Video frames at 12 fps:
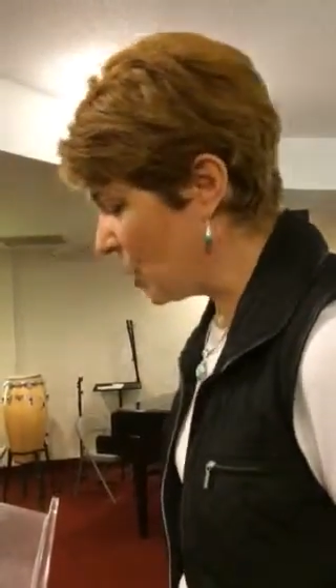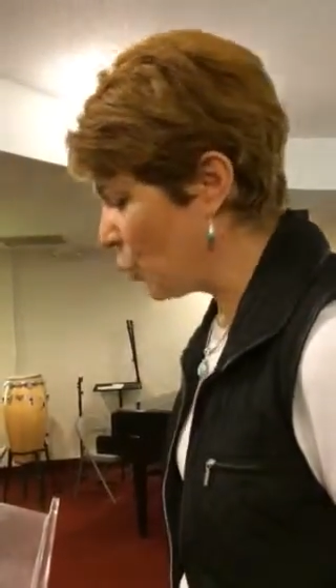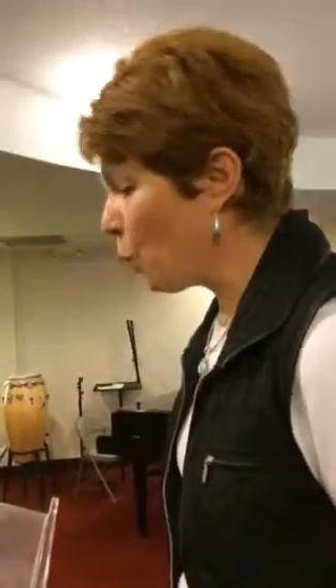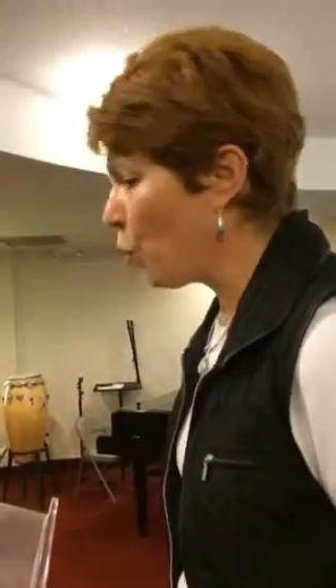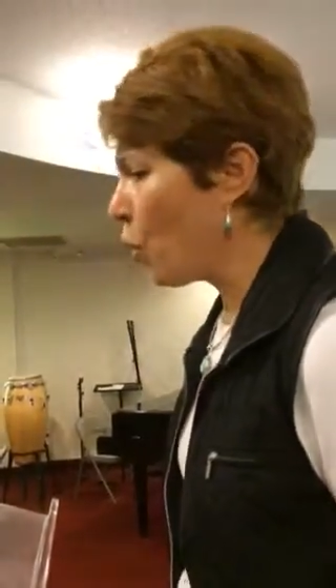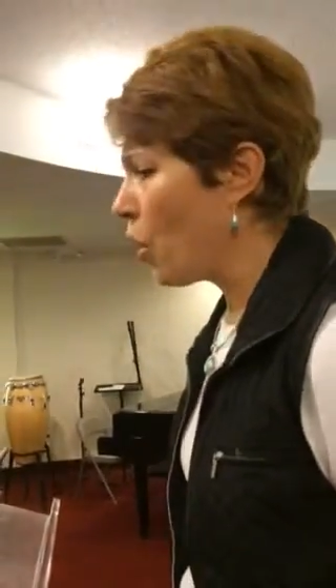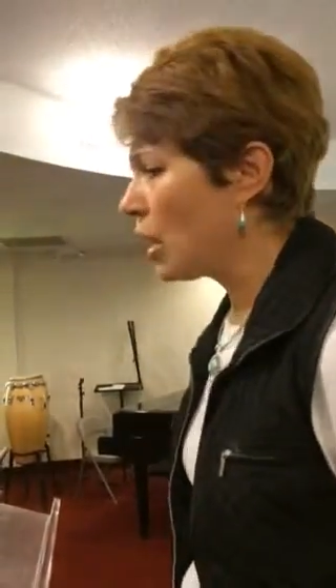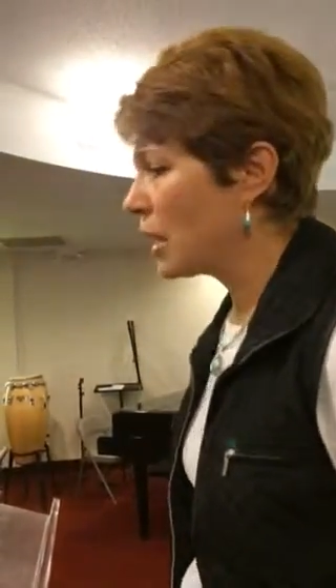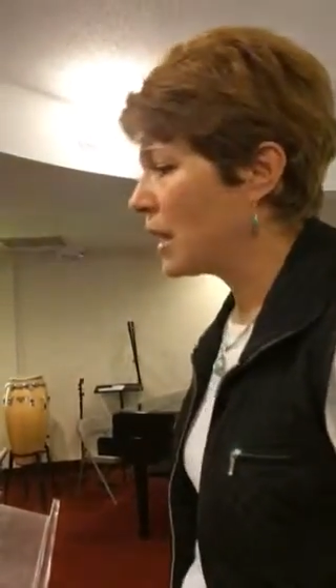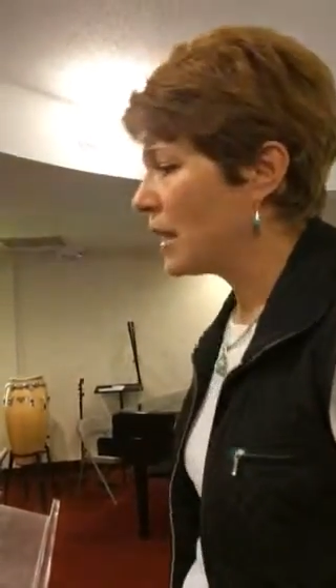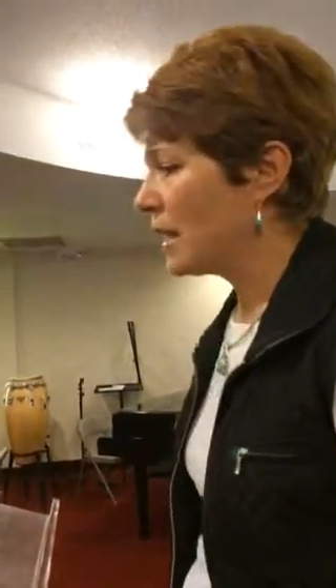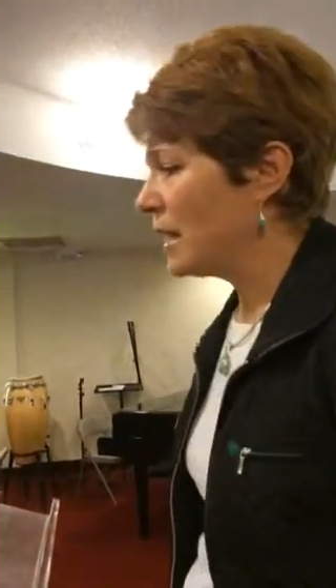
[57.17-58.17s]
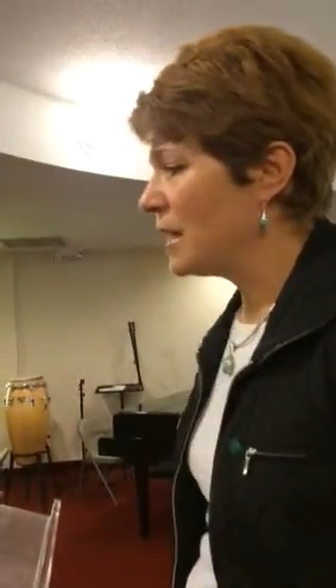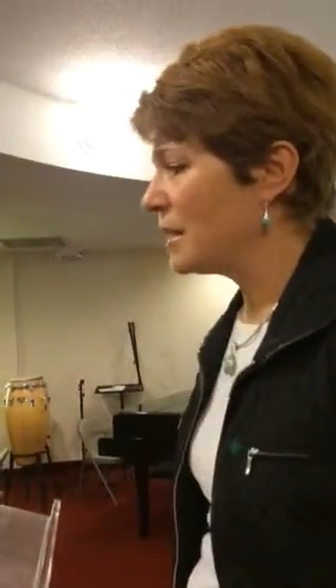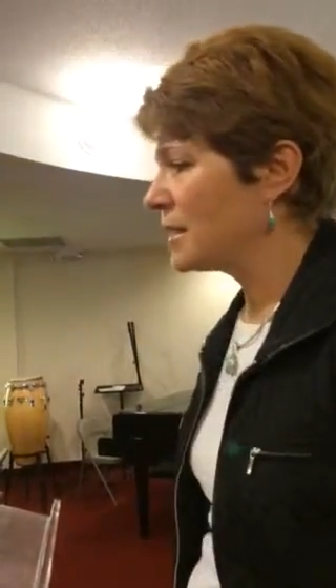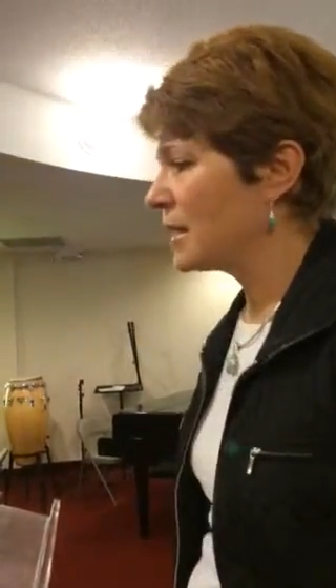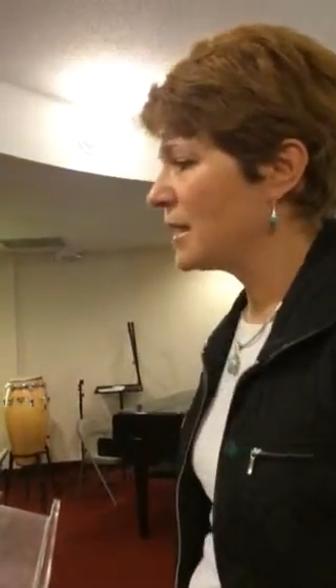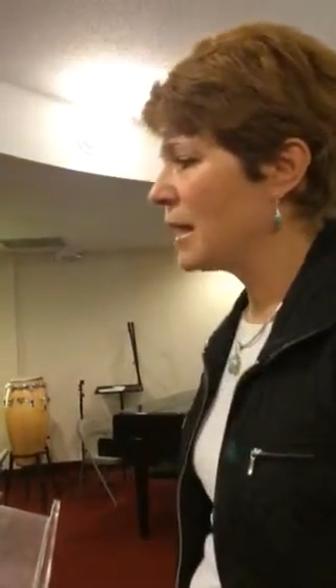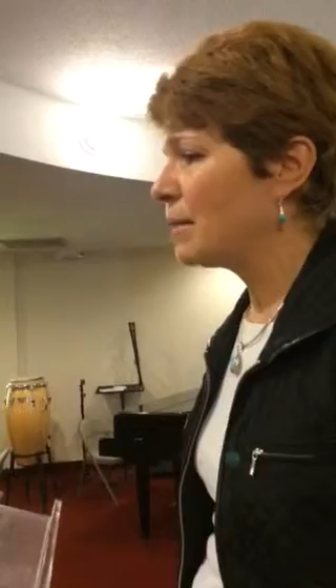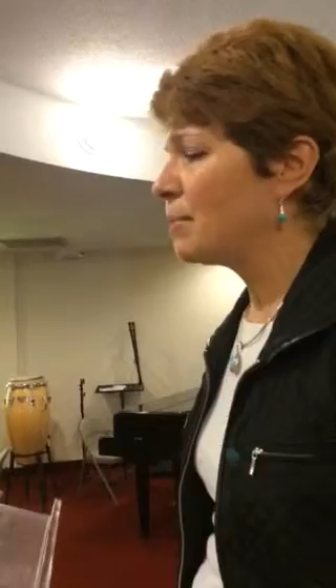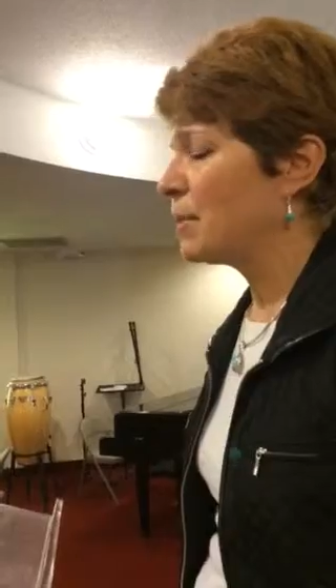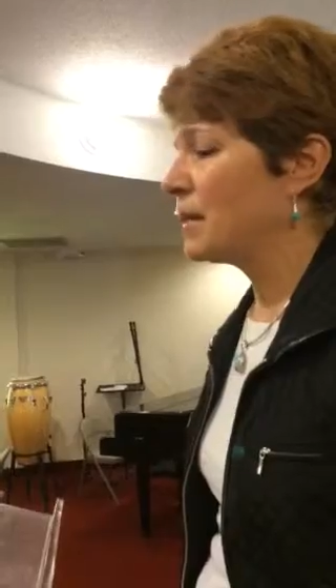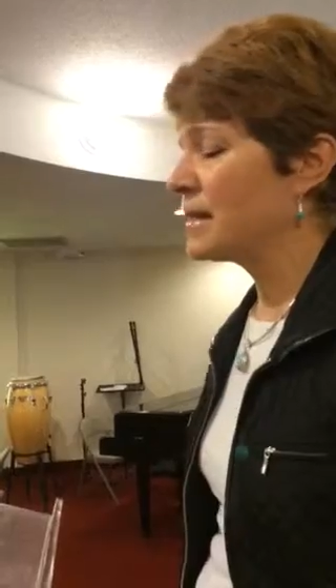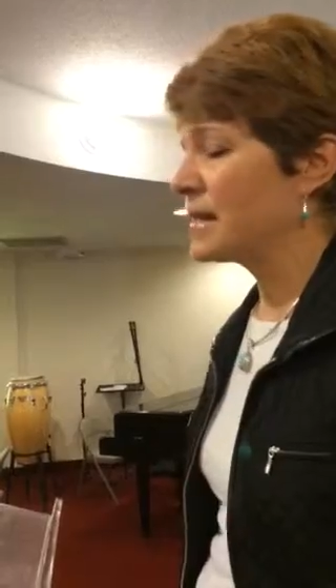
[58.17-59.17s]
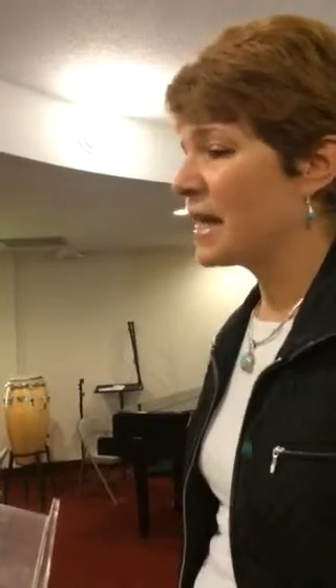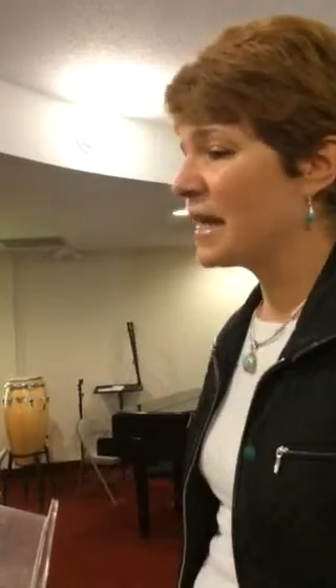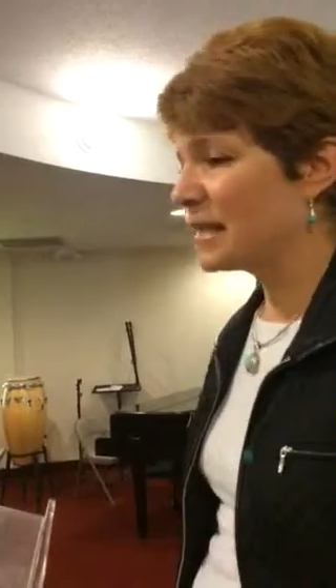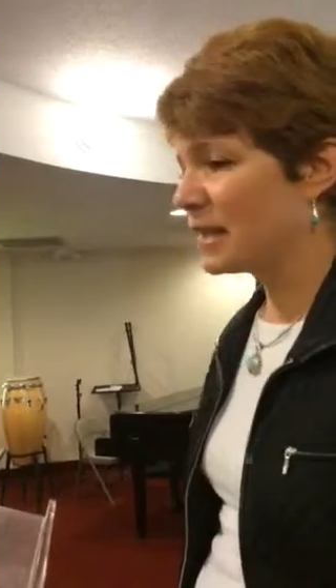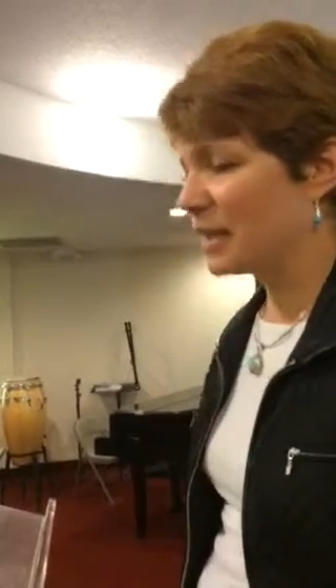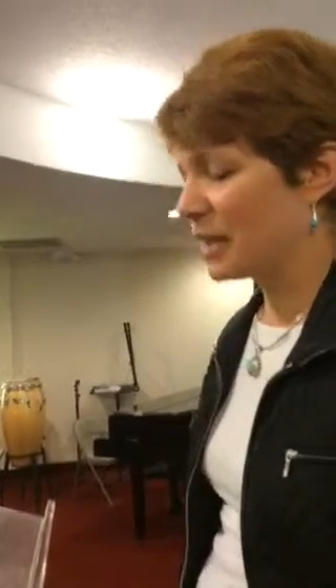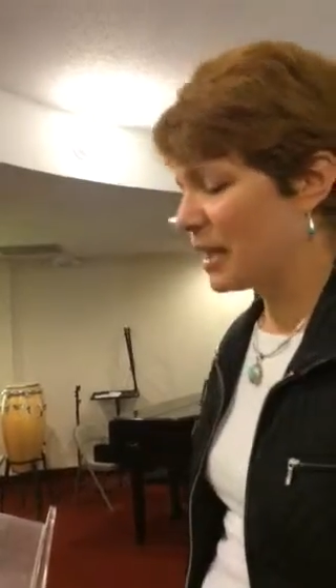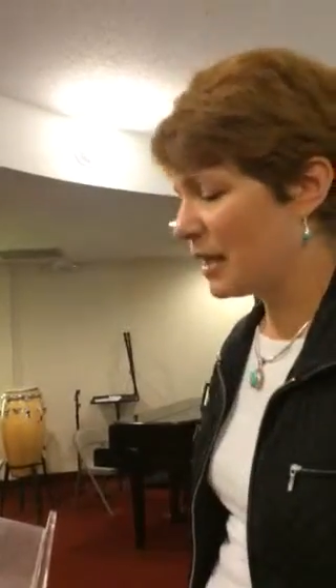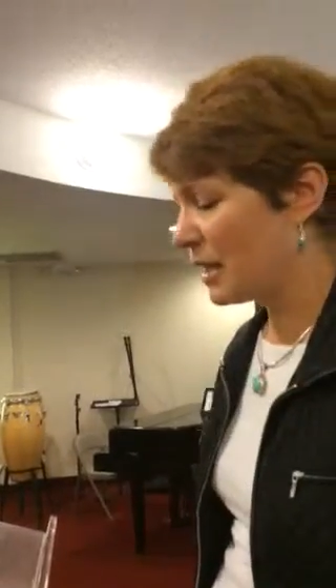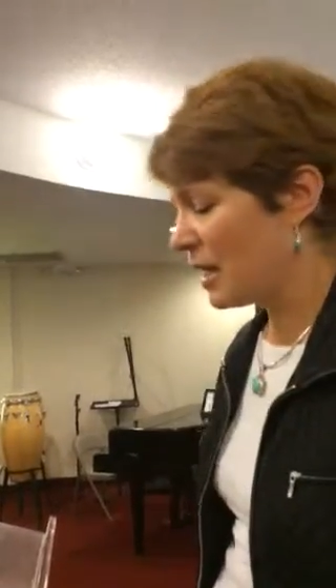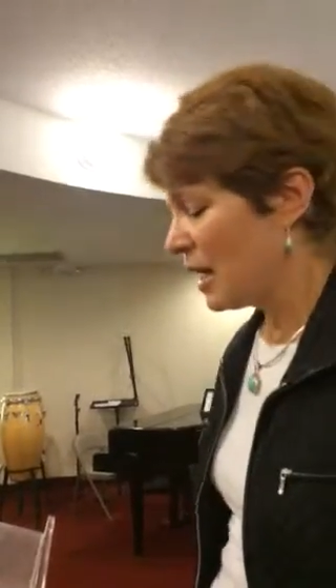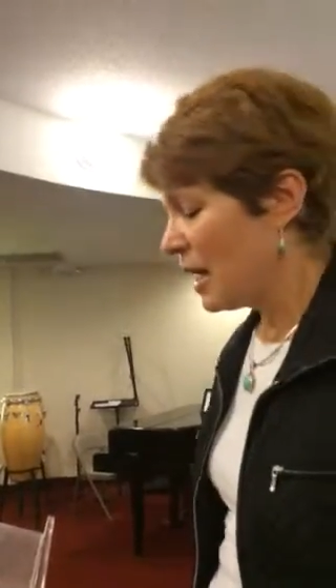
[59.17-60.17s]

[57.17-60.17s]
he walked in the temple suddenly.